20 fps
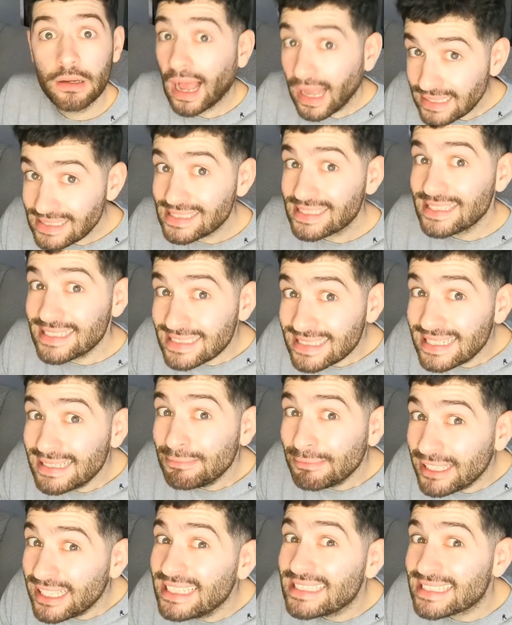Guys, this
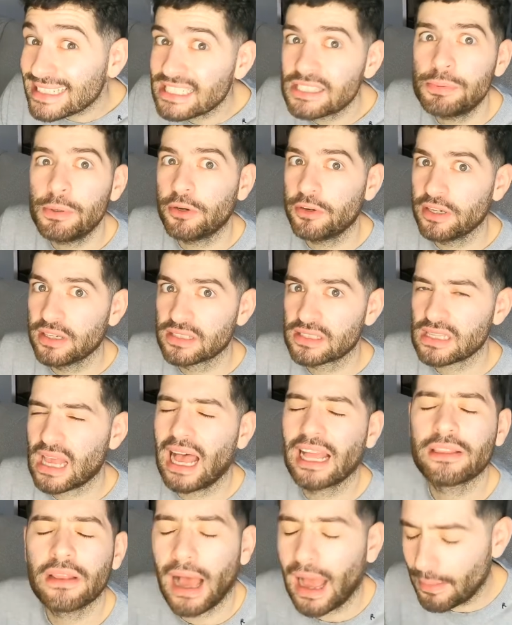team needs experience.
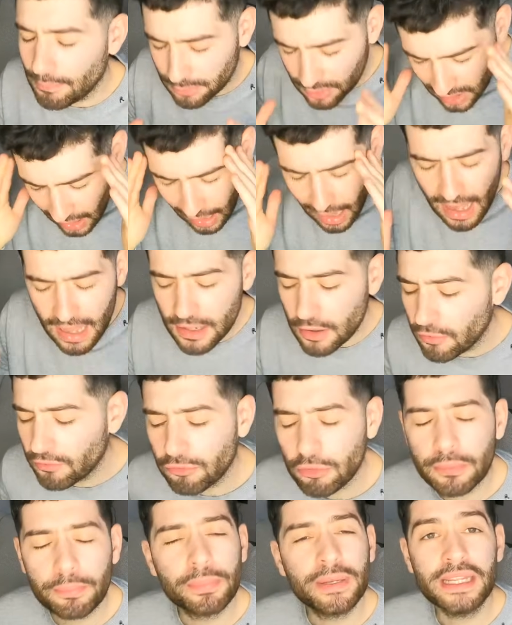I'm tired
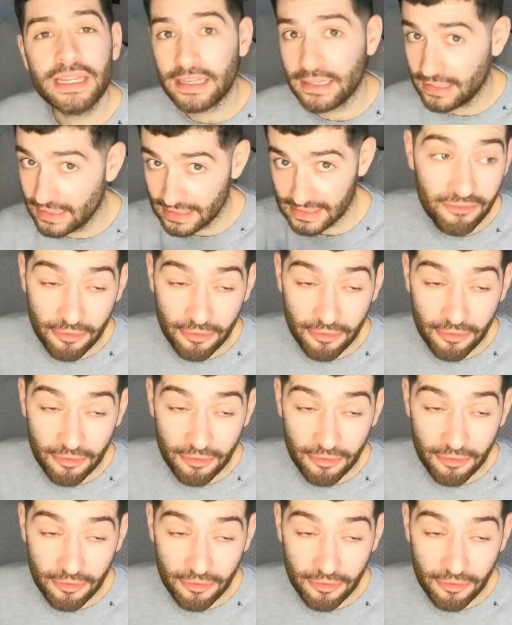of repeating.